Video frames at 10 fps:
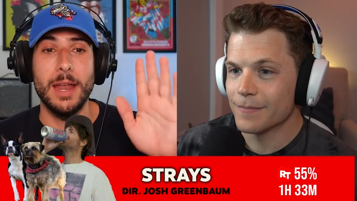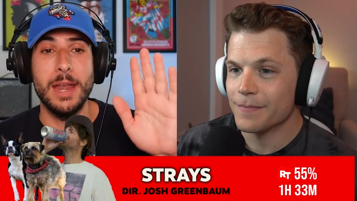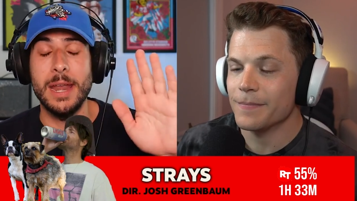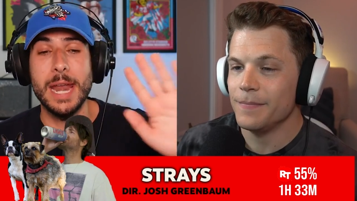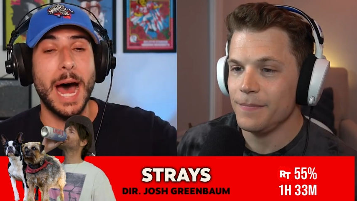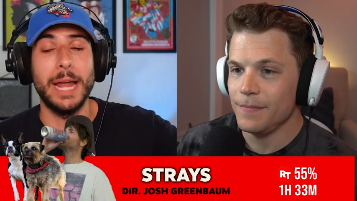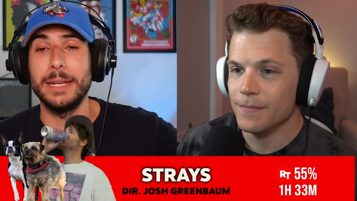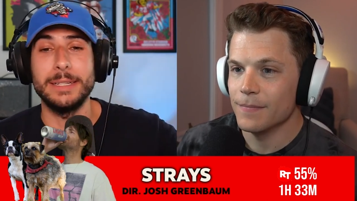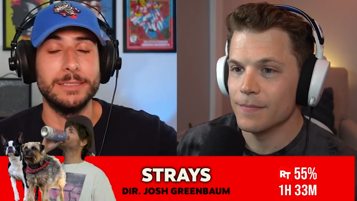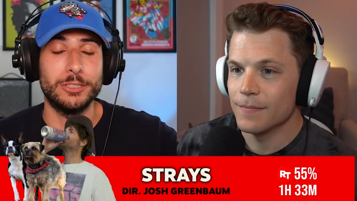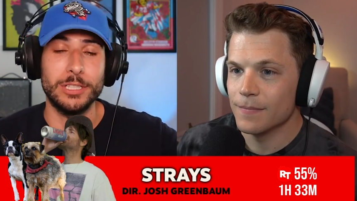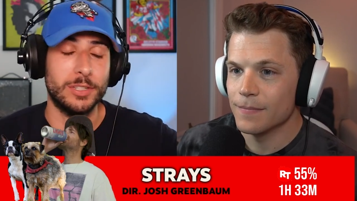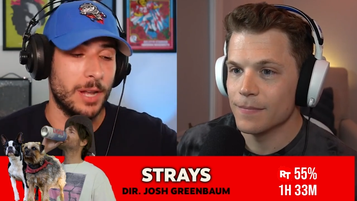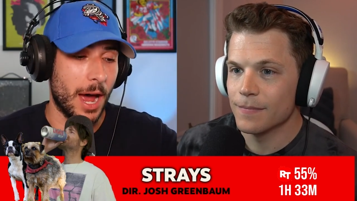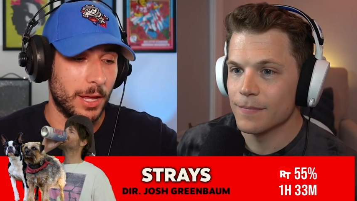Speaker 1: Not
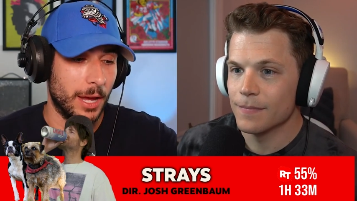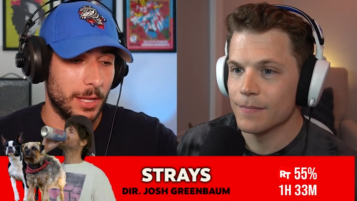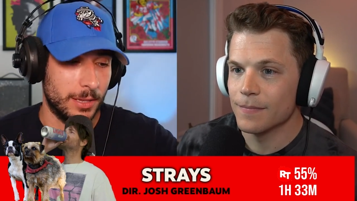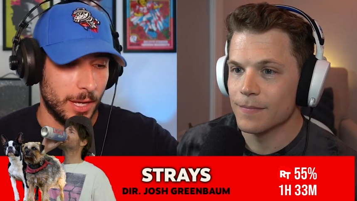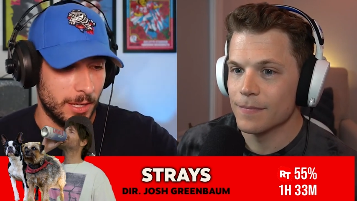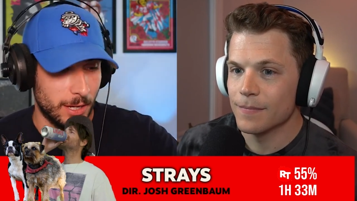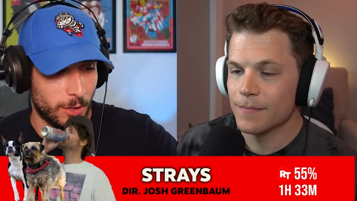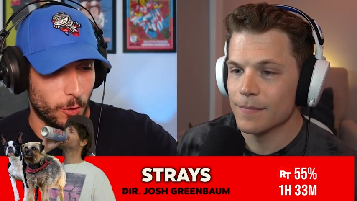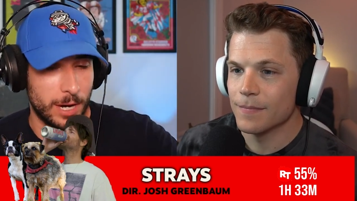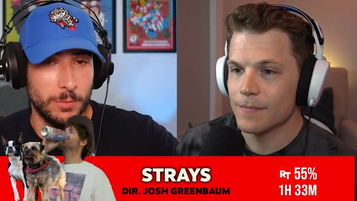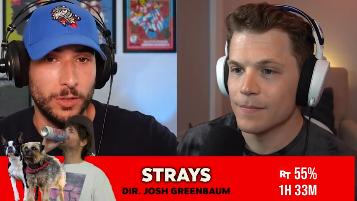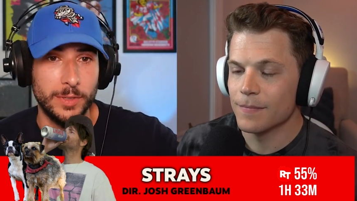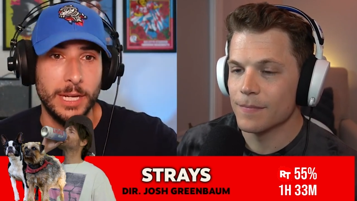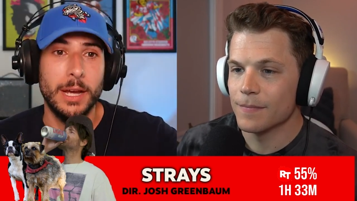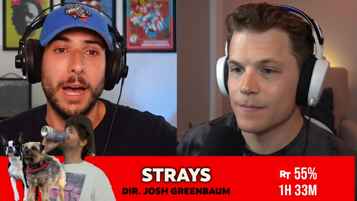just not a, a, a great
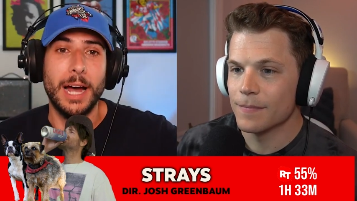movie.